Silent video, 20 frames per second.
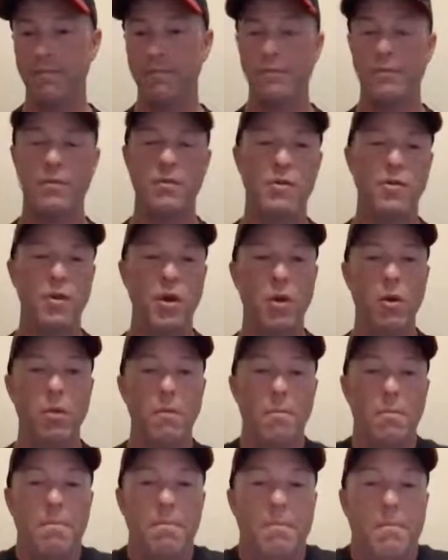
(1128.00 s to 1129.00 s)
So,
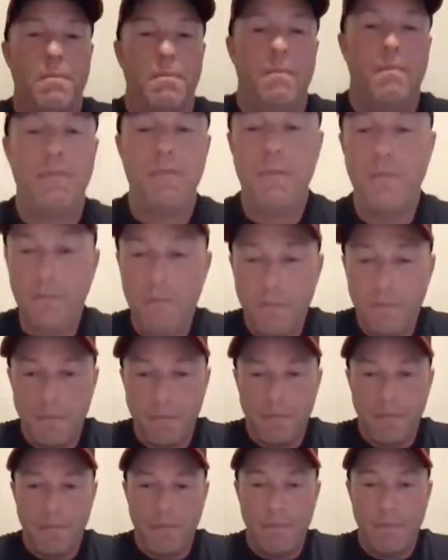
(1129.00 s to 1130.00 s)

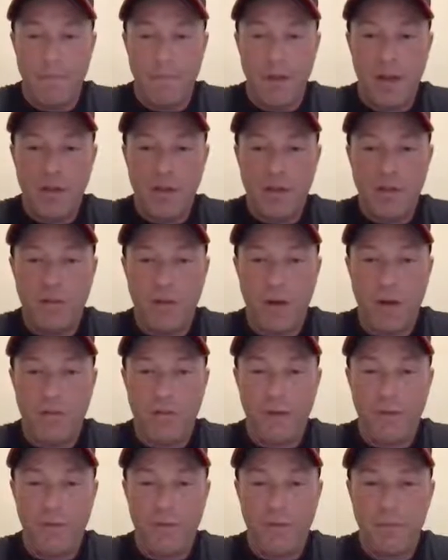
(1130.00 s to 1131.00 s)
Master Chief
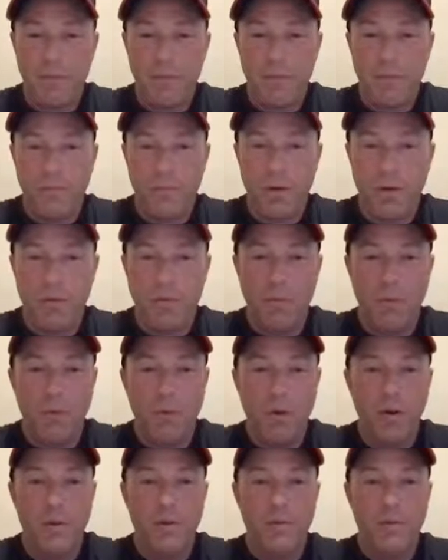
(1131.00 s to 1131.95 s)
Hoffling, welcome aboard.